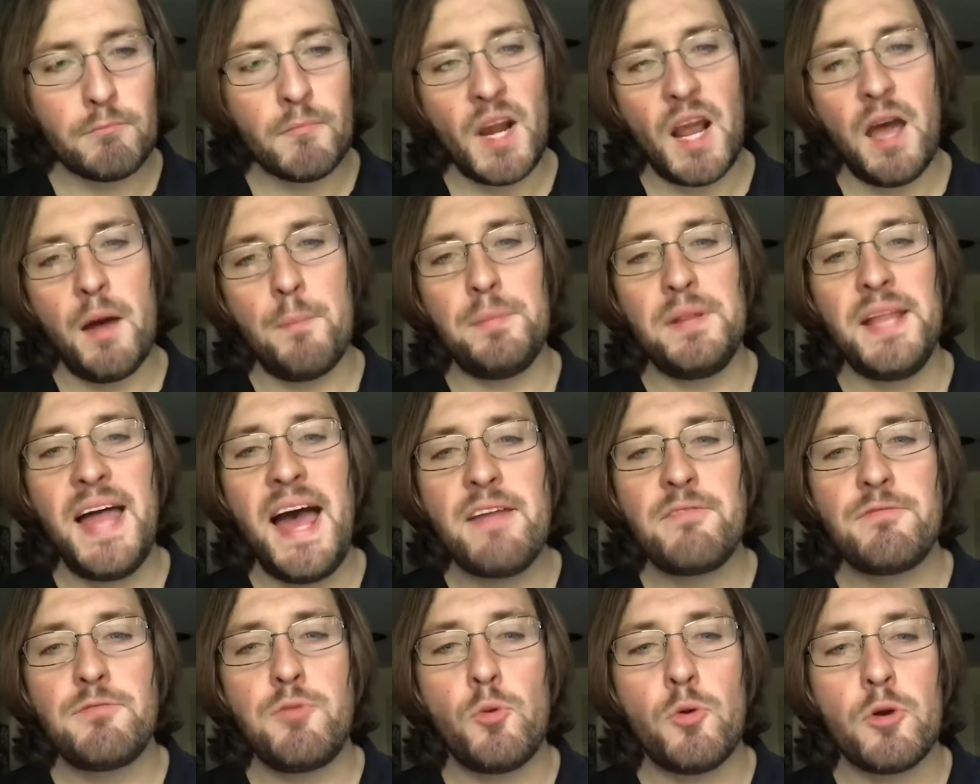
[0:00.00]
a
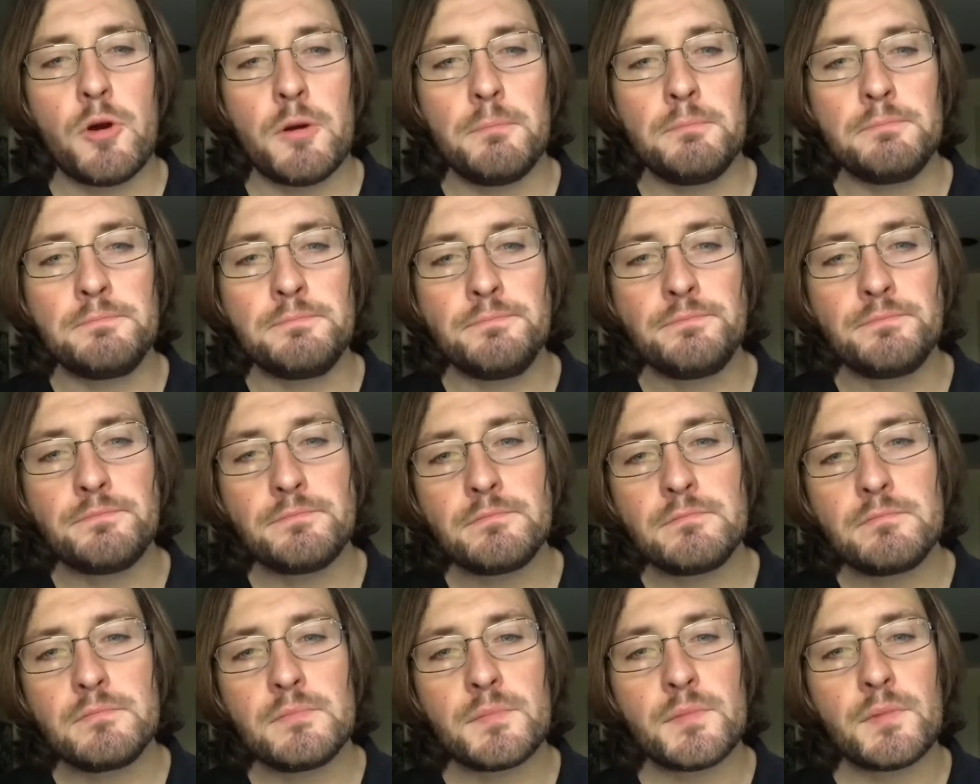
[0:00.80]
platform
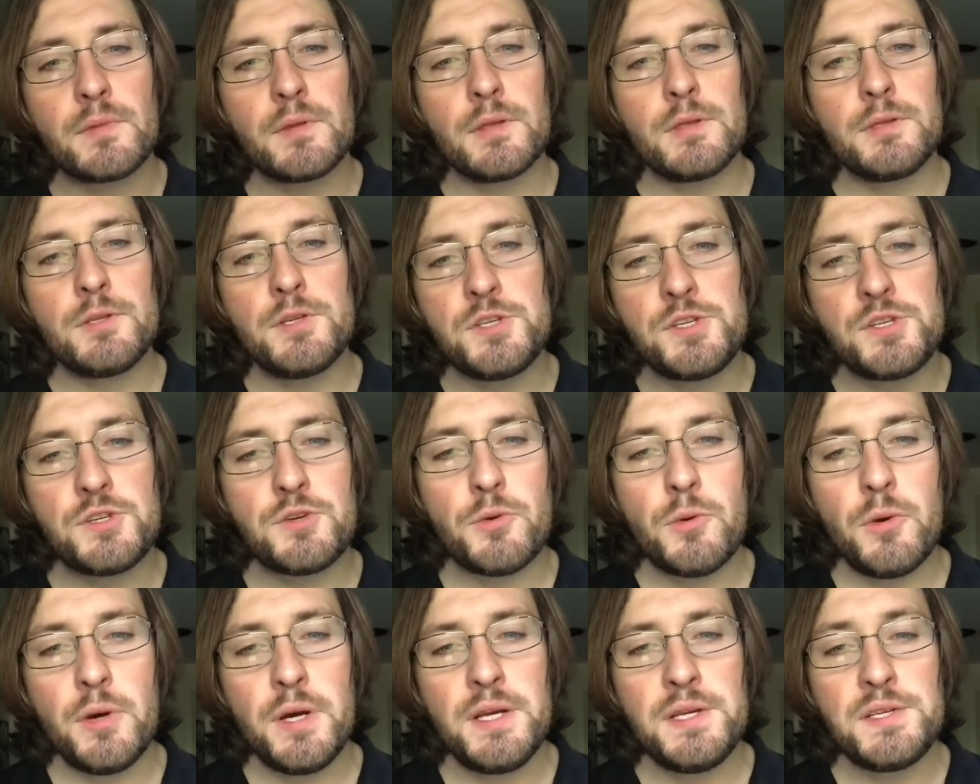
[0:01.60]

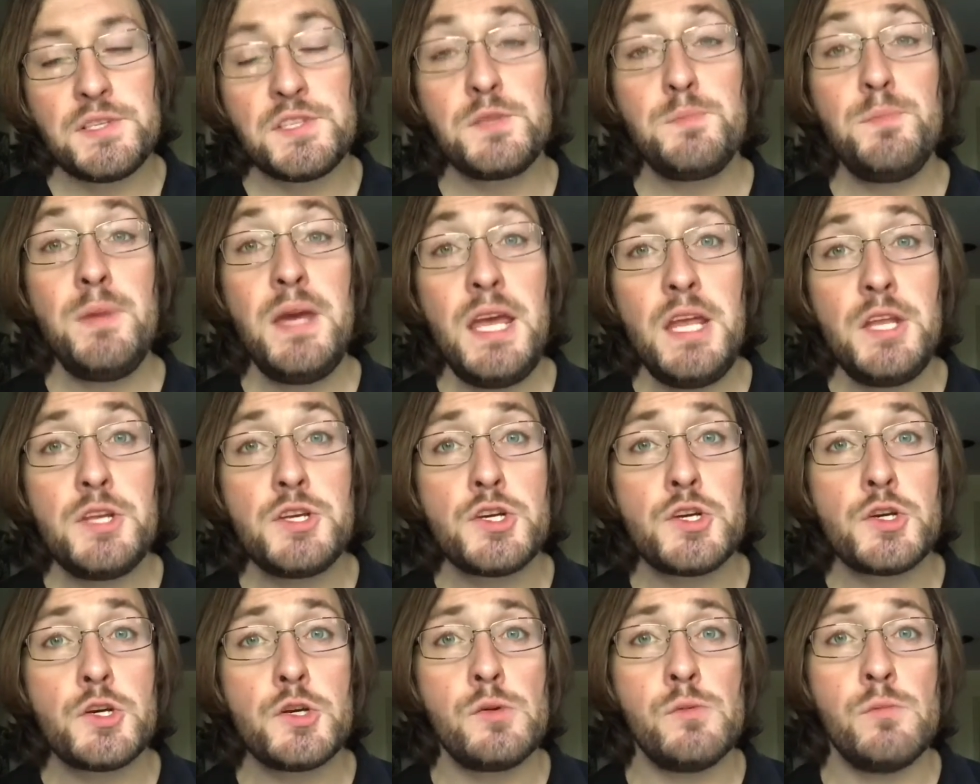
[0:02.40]
destroys
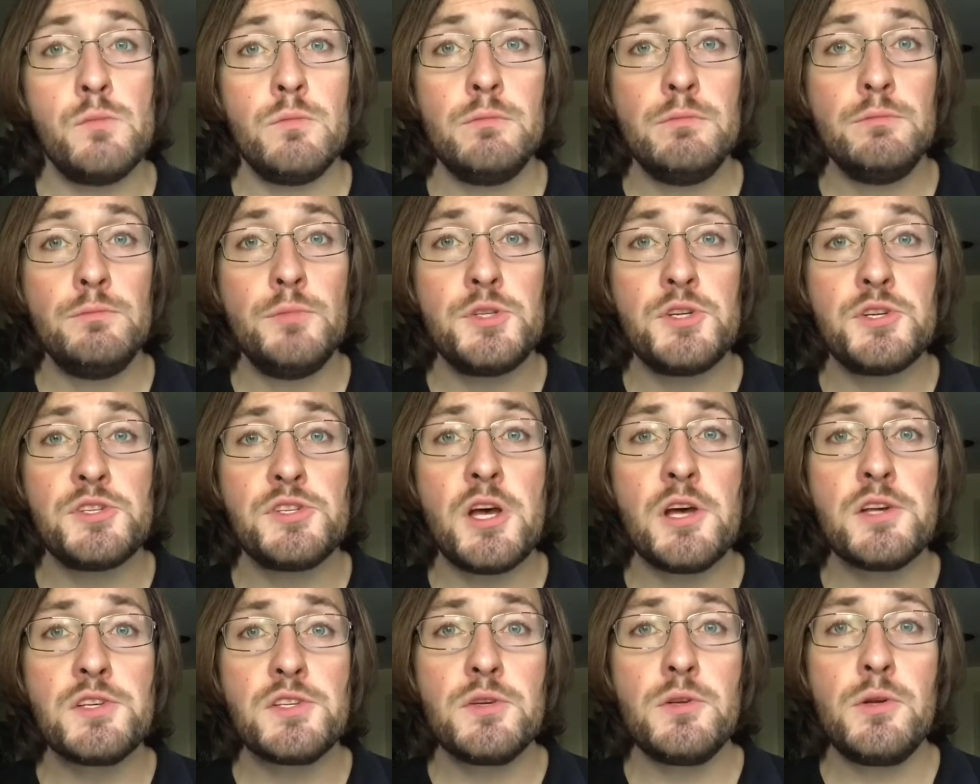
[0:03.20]
speech, which is
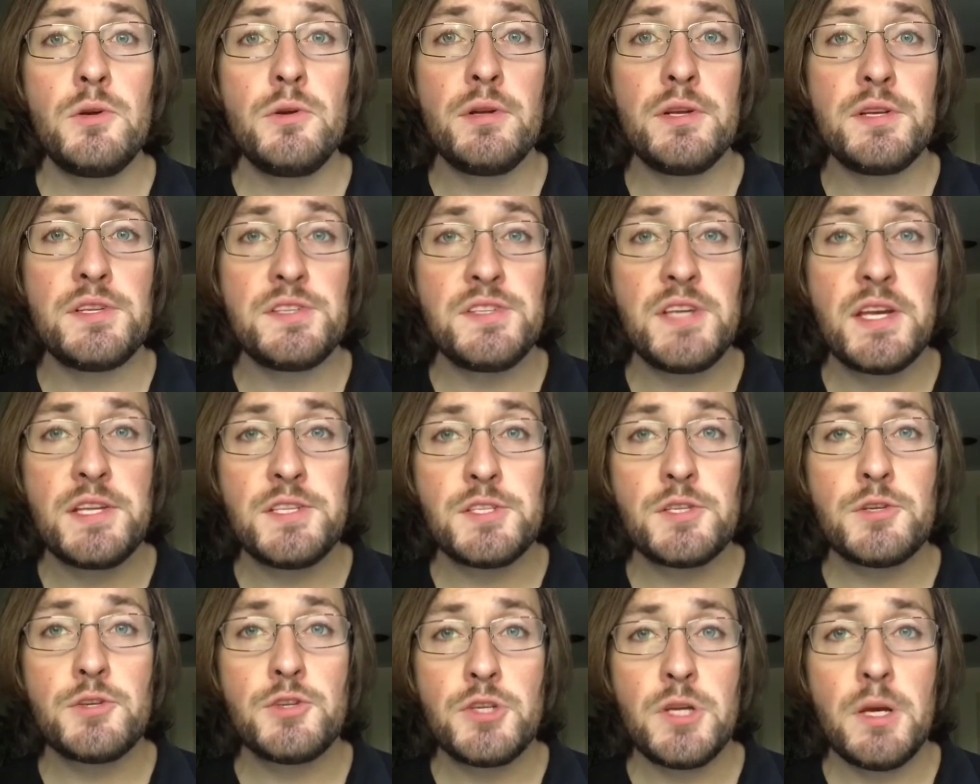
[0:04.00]
also known as
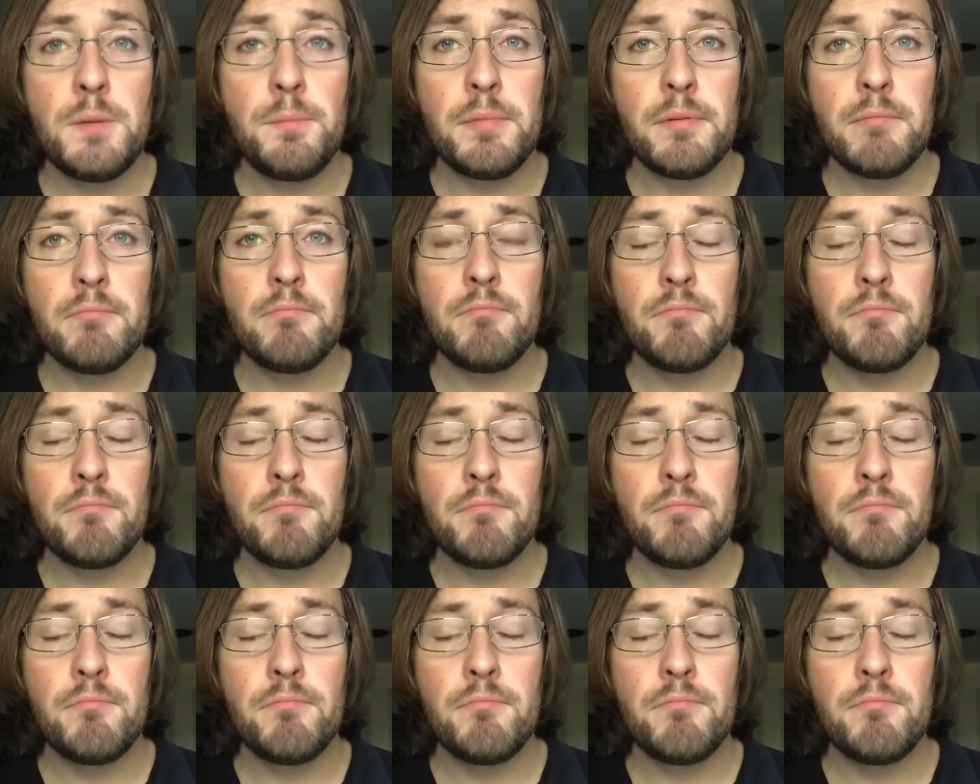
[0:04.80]
censorship.